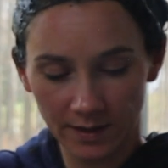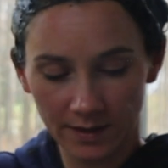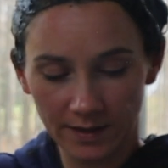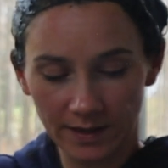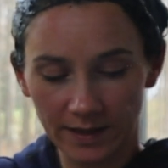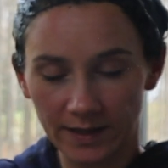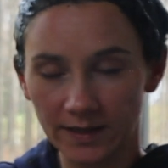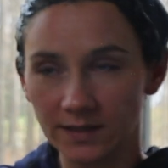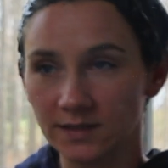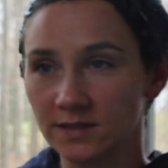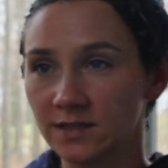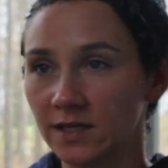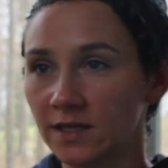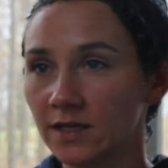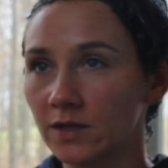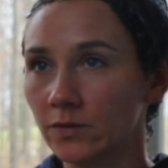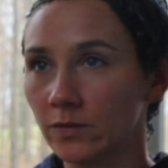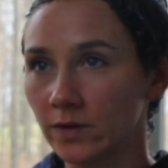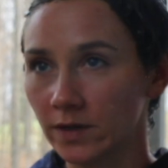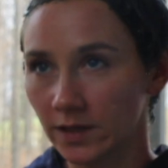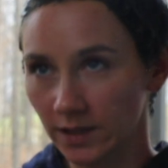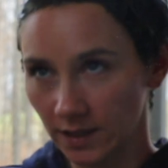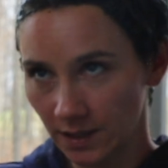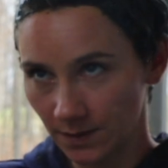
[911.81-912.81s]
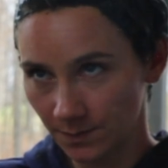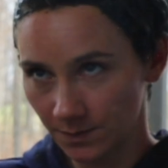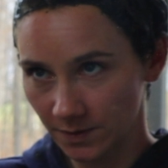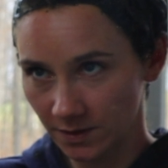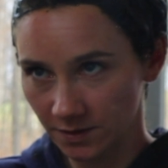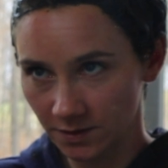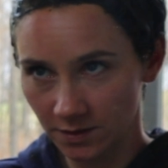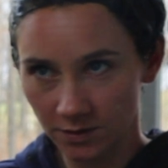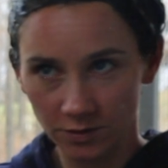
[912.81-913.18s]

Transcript: Like I said, you want to keep this